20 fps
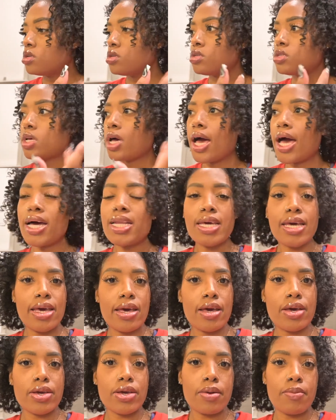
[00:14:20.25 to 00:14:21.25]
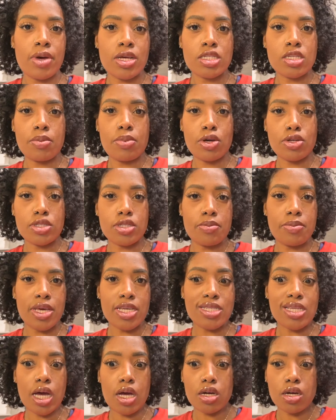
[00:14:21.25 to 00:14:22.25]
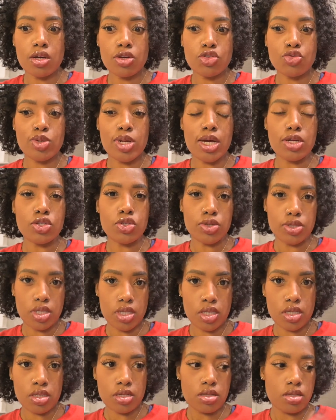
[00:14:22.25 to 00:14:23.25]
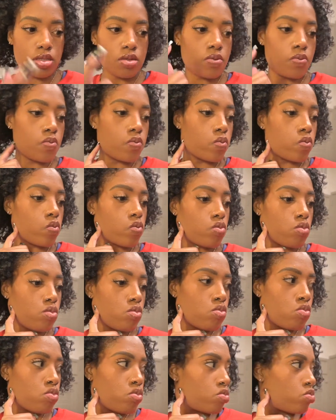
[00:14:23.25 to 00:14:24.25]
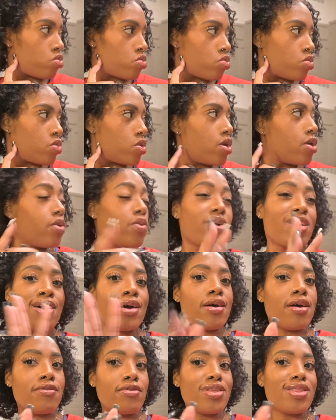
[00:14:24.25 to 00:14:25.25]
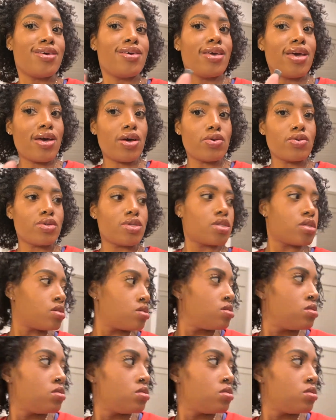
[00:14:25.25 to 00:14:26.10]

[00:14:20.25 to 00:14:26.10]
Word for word: So how the heck am I supposed to make tacos without tortillas? We got everything else.